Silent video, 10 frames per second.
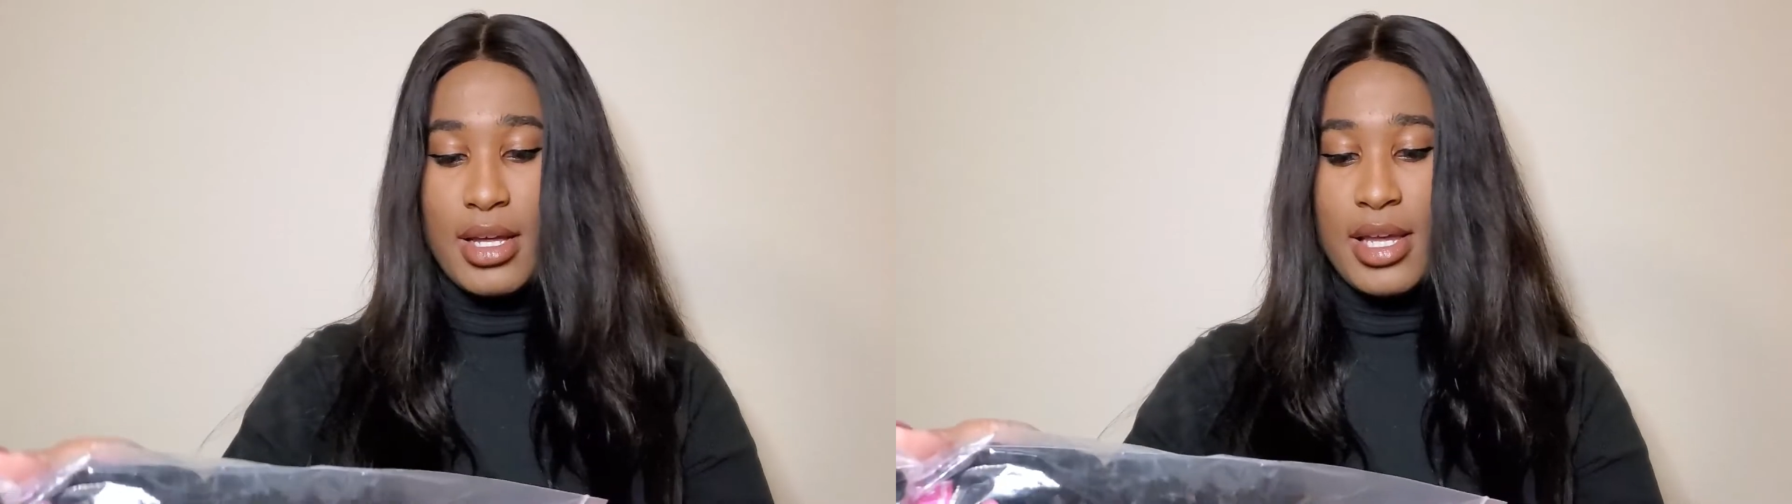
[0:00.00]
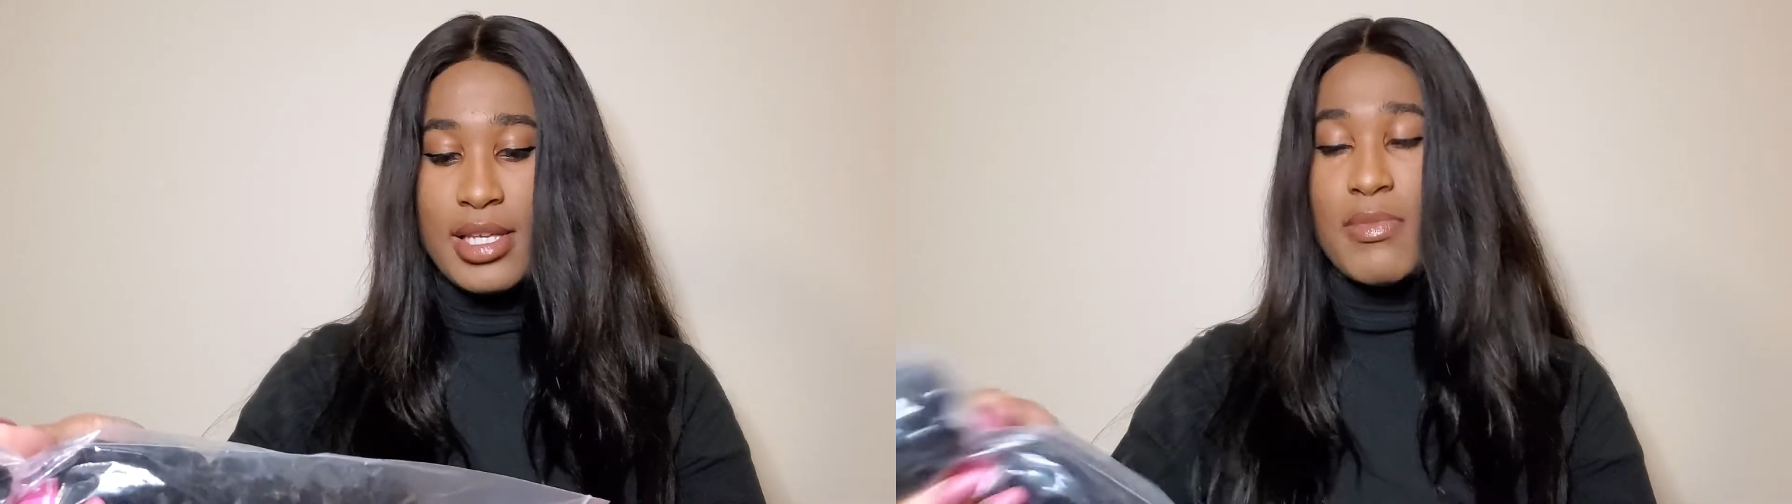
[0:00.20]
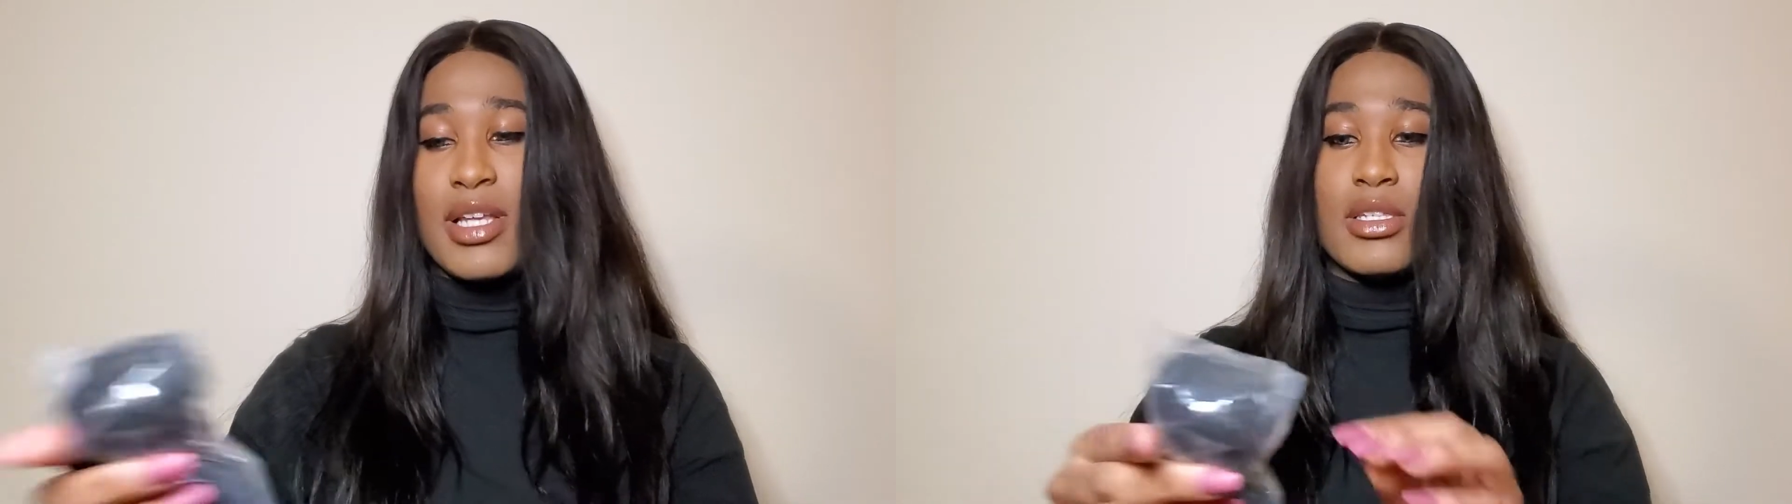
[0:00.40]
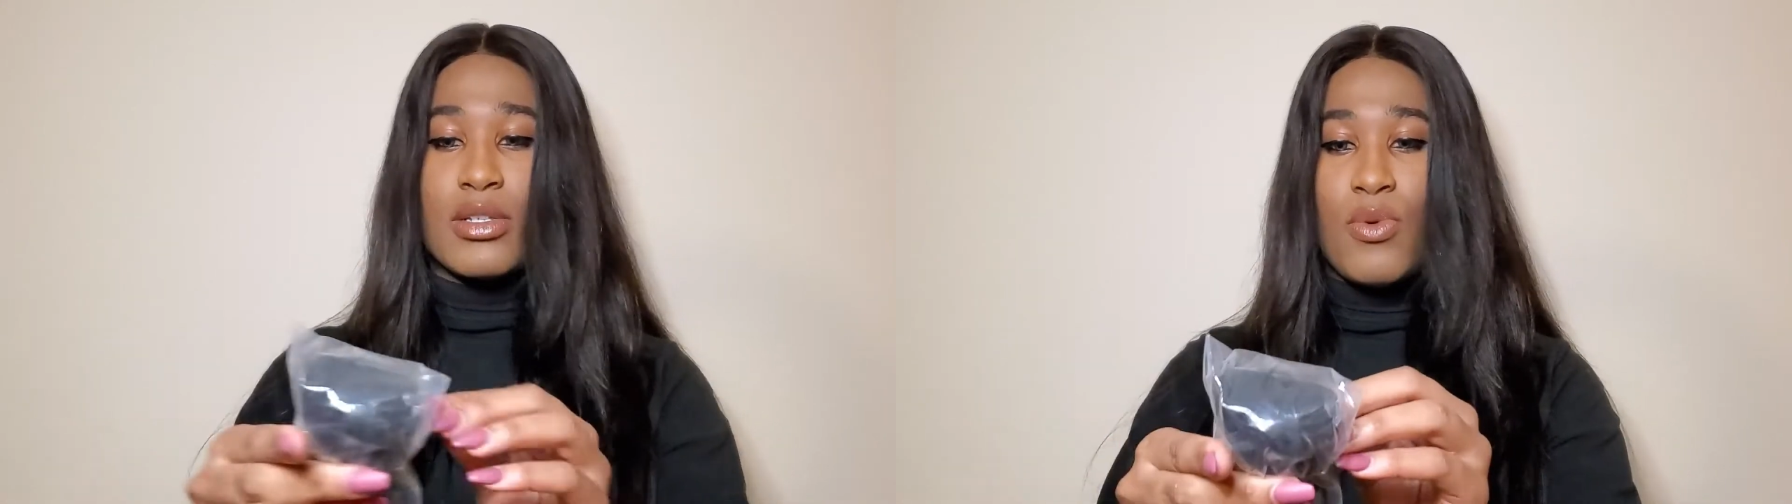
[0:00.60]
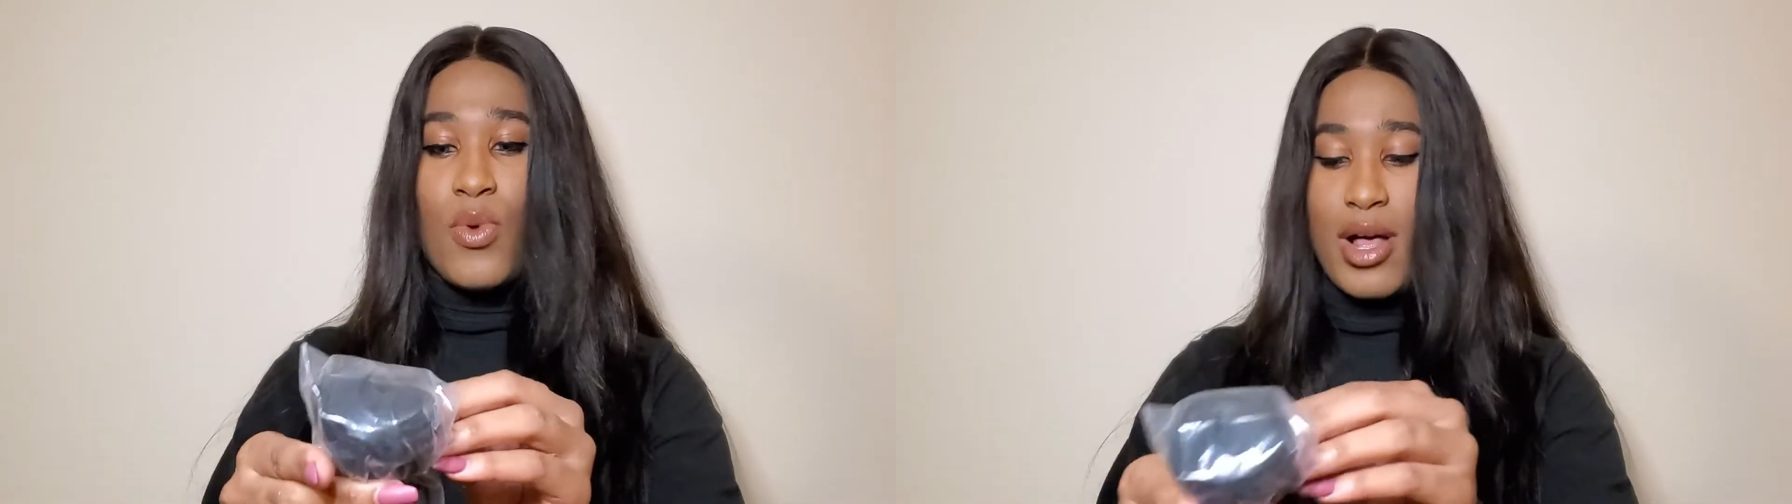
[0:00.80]
is my
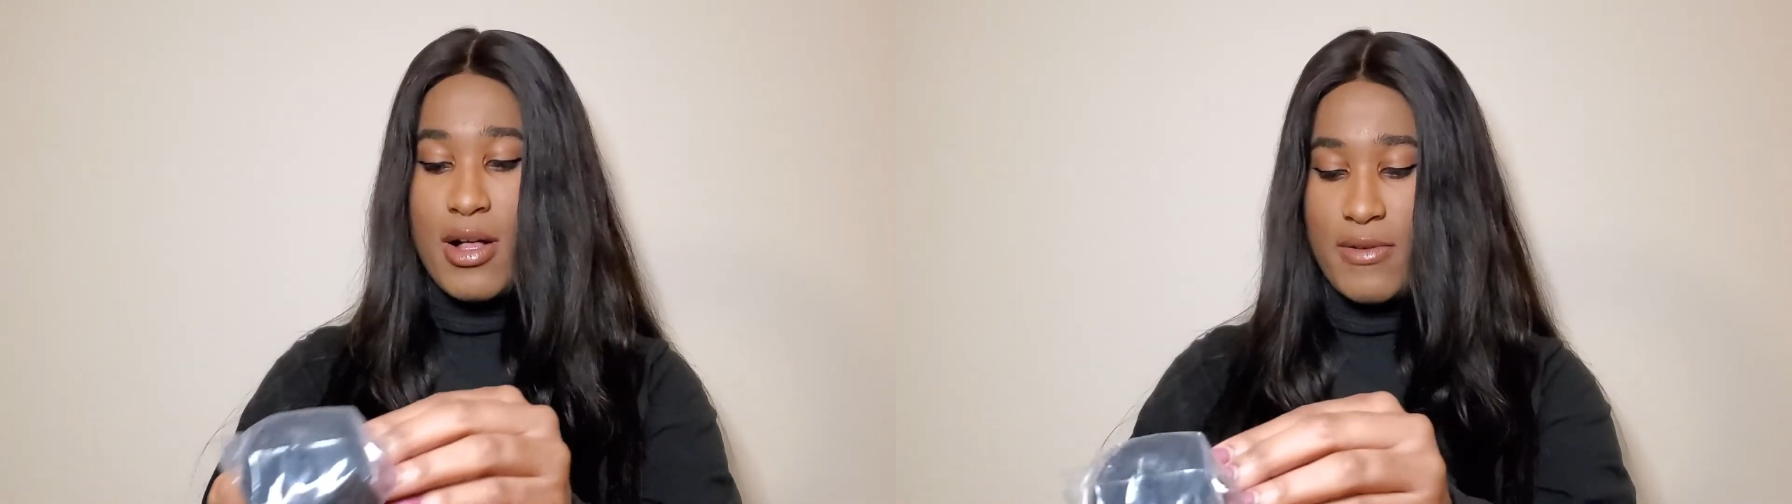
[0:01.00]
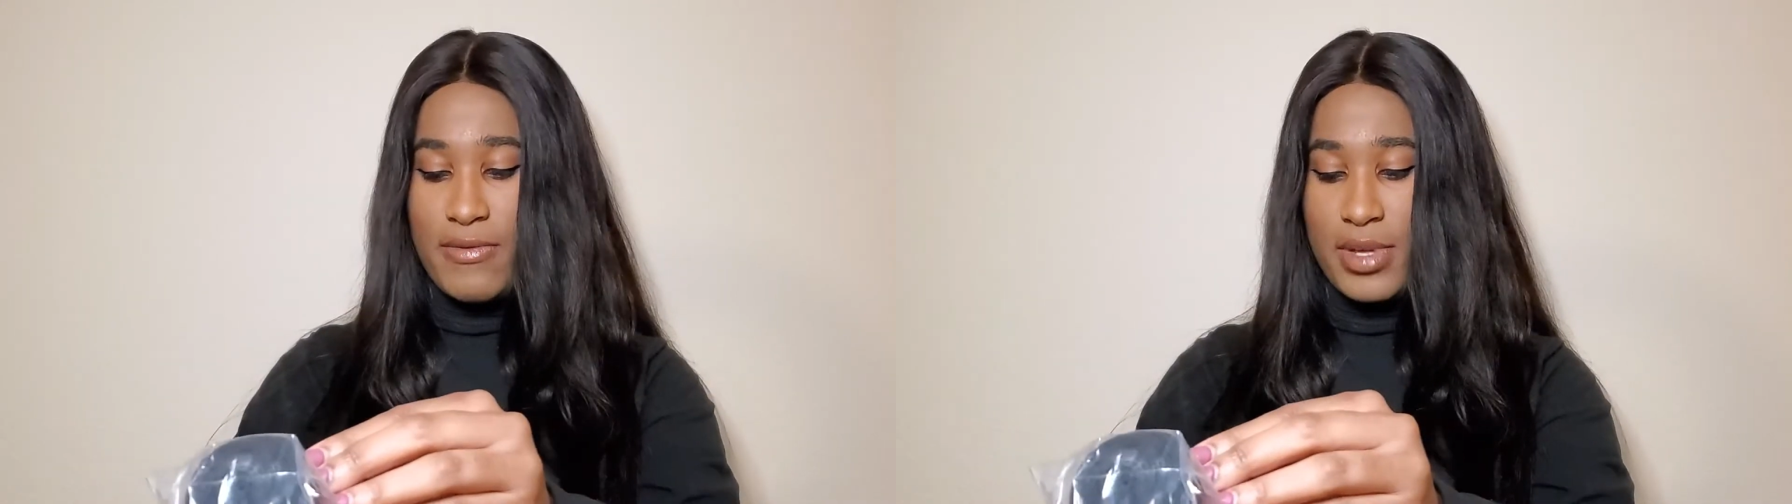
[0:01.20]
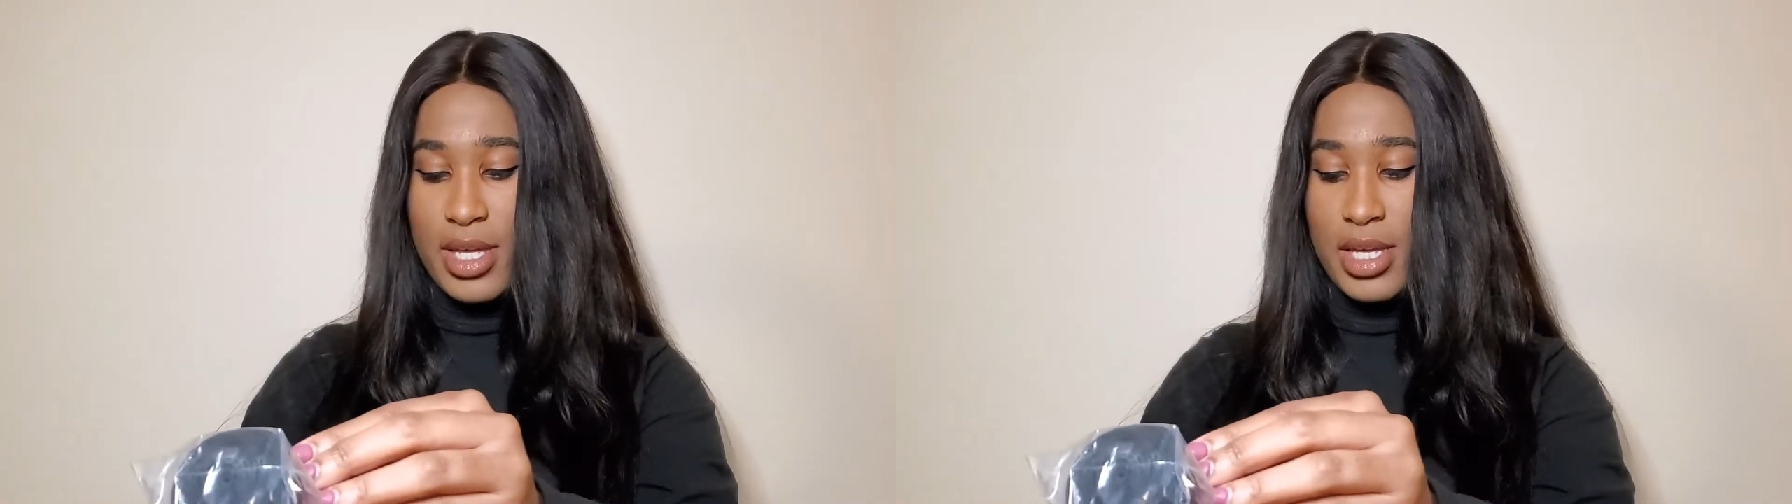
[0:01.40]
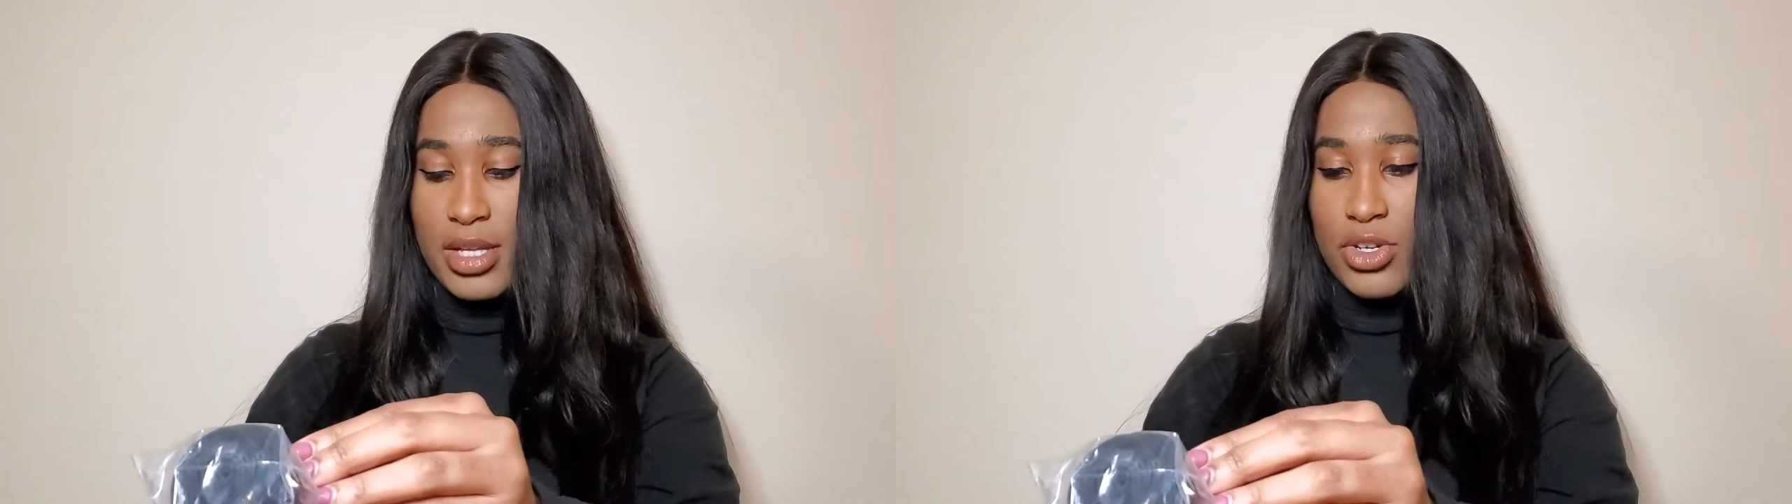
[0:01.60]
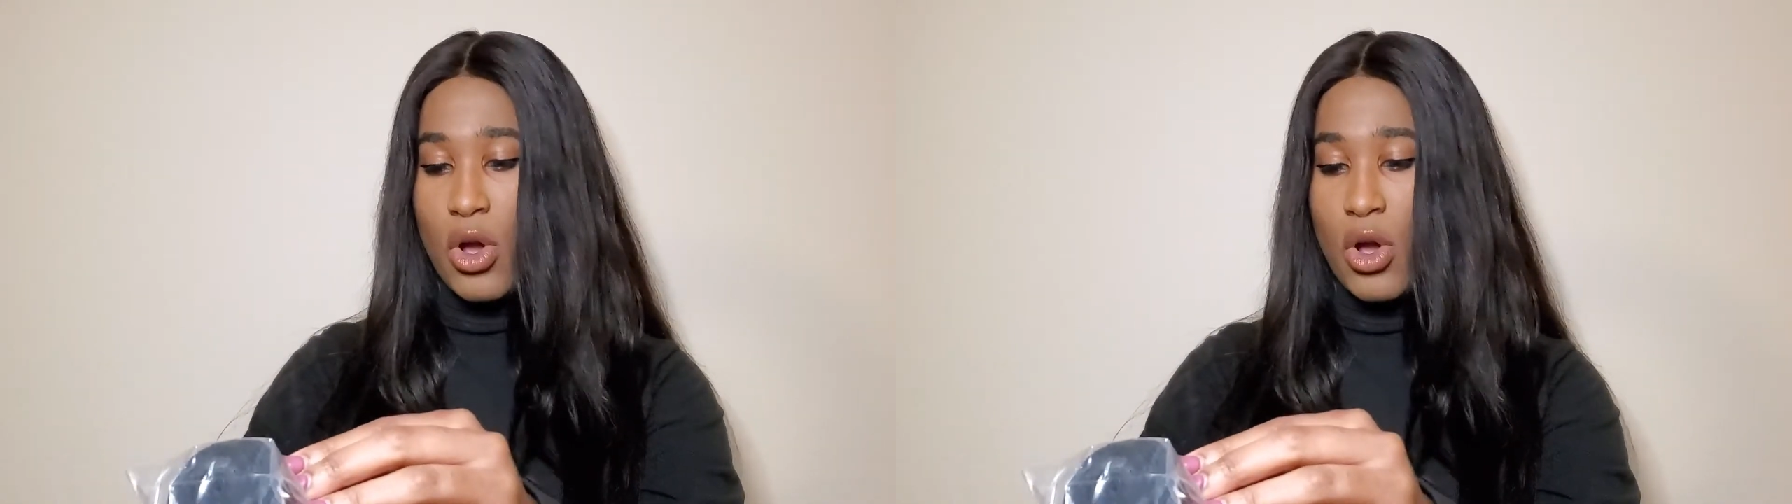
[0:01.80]
12-inch.